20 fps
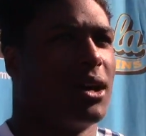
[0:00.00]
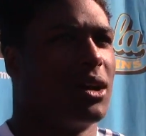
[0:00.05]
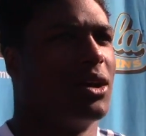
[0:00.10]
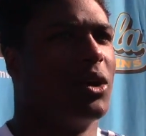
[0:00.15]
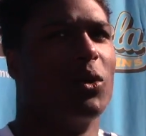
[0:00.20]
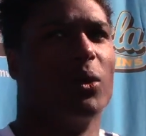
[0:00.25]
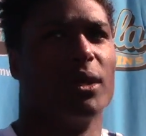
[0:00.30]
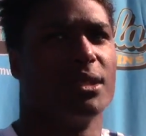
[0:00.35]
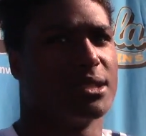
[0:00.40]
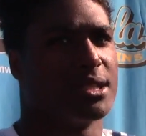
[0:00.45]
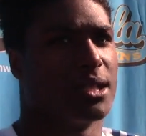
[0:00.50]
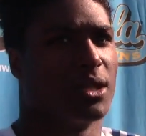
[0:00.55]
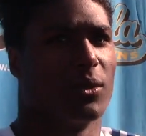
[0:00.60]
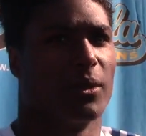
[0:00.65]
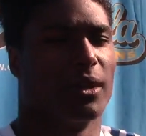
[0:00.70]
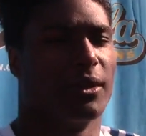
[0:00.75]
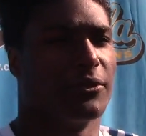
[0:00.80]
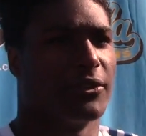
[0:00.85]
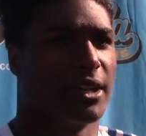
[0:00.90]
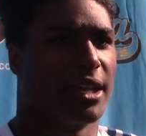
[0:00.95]
go with to get
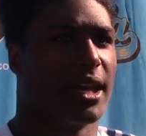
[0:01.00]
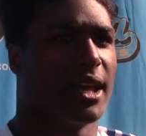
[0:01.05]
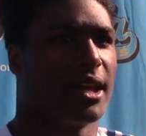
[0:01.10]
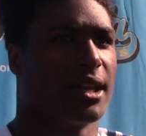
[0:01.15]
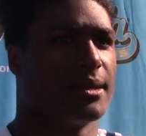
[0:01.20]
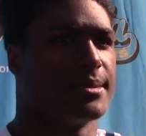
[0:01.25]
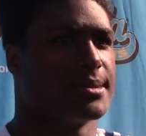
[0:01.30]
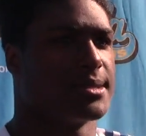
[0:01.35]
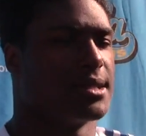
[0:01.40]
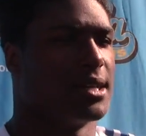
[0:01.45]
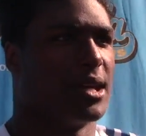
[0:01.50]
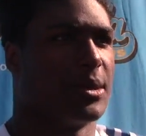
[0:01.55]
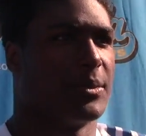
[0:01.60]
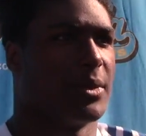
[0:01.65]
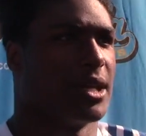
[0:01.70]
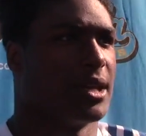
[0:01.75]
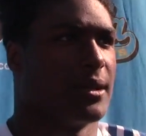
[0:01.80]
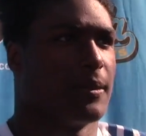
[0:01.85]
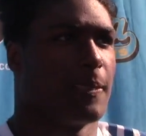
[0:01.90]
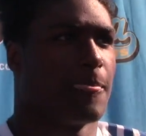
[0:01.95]
ready for the game. So I
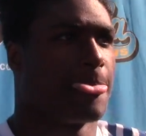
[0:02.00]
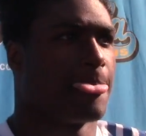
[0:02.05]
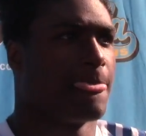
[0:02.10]
mean,